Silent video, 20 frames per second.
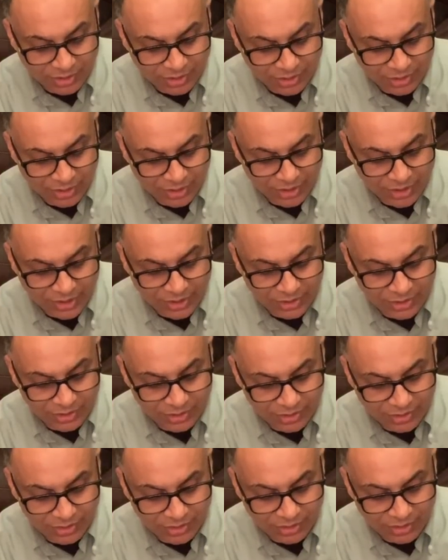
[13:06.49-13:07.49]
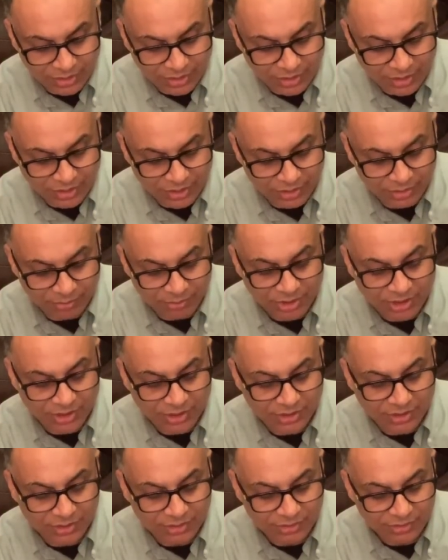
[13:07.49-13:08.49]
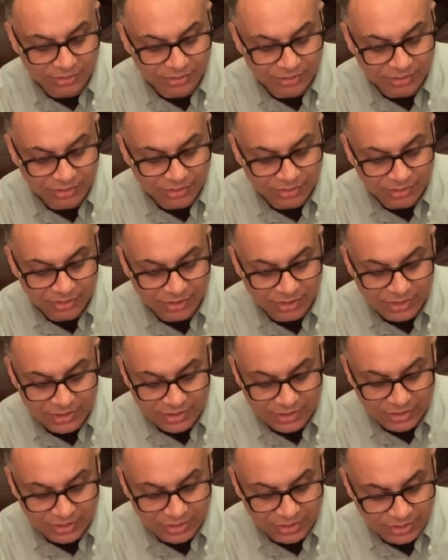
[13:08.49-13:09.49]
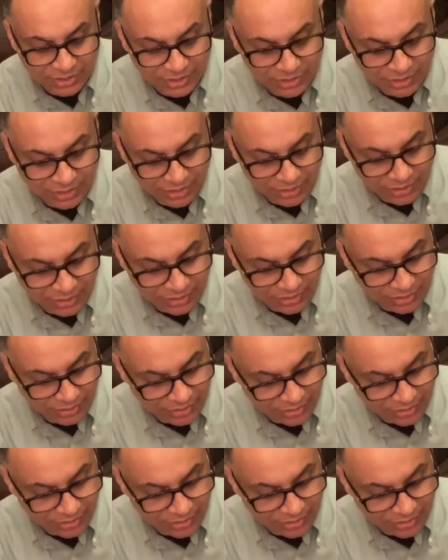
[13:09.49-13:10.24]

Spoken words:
Real ID and my Tesla key here.